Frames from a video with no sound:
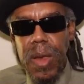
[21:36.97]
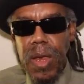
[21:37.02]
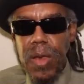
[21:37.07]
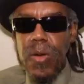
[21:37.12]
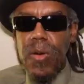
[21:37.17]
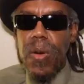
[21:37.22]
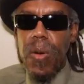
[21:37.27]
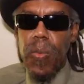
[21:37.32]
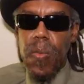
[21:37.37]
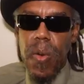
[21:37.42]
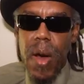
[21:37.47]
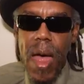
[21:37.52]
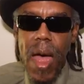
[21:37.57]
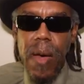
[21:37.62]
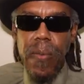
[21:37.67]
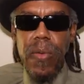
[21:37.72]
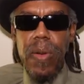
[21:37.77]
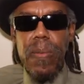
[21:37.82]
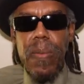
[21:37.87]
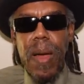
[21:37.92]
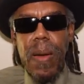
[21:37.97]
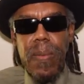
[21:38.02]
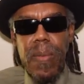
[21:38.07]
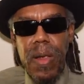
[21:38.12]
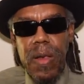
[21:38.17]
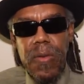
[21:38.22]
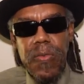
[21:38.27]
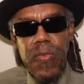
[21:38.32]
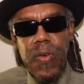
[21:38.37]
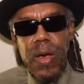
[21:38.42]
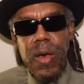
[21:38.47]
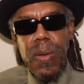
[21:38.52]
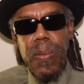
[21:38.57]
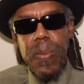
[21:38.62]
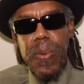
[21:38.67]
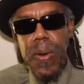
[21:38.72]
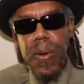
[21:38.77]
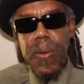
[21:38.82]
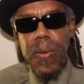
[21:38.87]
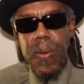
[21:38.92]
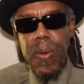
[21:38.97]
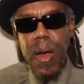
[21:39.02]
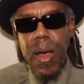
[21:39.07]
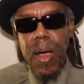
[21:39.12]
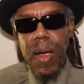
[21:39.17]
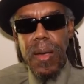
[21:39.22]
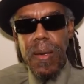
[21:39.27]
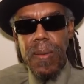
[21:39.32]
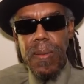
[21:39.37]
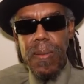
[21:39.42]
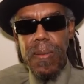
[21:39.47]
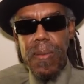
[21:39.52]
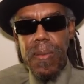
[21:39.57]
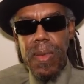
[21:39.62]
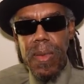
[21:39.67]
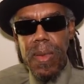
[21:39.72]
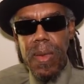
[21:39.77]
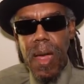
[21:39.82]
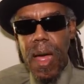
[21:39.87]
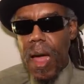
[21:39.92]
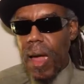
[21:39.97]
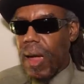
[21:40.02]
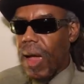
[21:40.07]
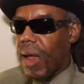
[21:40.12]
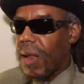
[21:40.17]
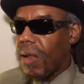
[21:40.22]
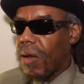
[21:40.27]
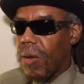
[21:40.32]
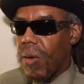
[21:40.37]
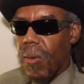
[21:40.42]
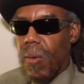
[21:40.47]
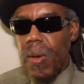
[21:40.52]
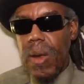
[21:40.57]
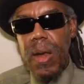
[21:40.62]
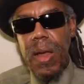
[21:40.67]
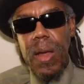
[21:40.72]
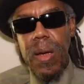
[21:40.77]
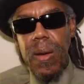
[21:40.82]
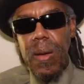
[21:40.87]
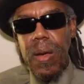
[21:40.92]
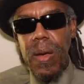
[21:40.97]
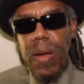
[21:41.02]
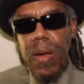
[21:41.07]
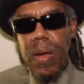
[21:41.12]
and you're gonna ride with my motherfucking program. I got to go in there